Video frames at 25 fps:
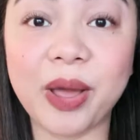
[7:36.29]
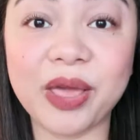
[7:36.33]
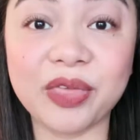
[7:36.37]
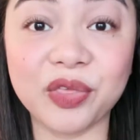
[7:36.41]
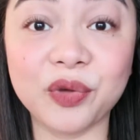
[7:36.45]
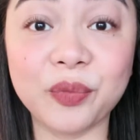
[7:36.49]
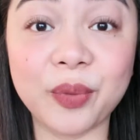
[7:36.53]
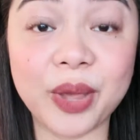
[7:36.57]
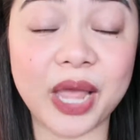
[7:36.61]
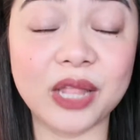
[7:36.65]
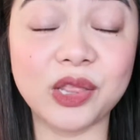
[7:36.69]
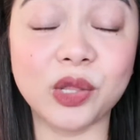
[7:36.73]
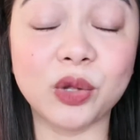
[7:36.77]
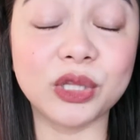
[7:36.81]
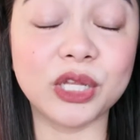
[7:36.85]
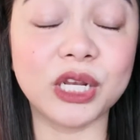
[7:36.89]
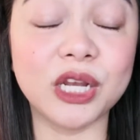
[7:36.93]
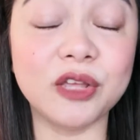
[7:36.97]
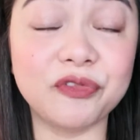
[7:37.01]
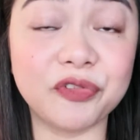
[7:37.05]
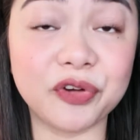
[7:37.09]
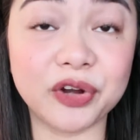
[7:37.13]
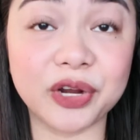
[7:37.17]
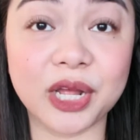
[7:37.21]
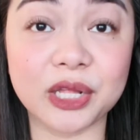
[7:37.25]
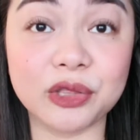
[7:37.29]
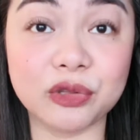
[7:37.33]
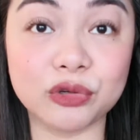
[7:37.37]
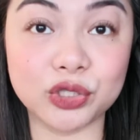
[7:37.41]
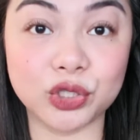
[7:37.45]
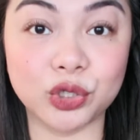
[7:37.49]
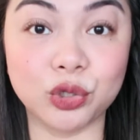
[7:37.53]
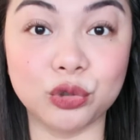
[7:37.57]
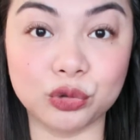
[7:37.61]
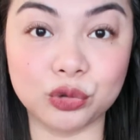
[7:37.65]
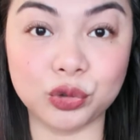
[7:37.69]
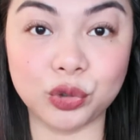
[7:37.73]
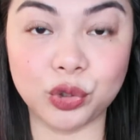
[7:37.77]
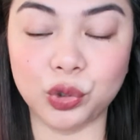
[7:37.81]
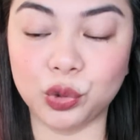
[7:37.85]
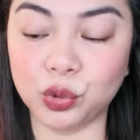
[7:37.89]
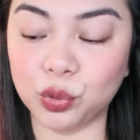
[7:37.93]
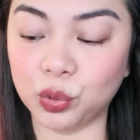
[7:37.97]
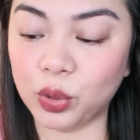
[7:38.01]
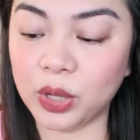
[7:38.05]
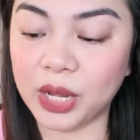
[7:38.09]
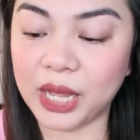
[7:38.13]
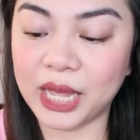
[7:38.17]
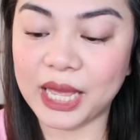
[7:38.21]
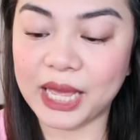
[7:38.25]
by the way, I totally forgot to show to
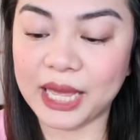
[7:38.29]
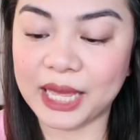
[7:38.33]
you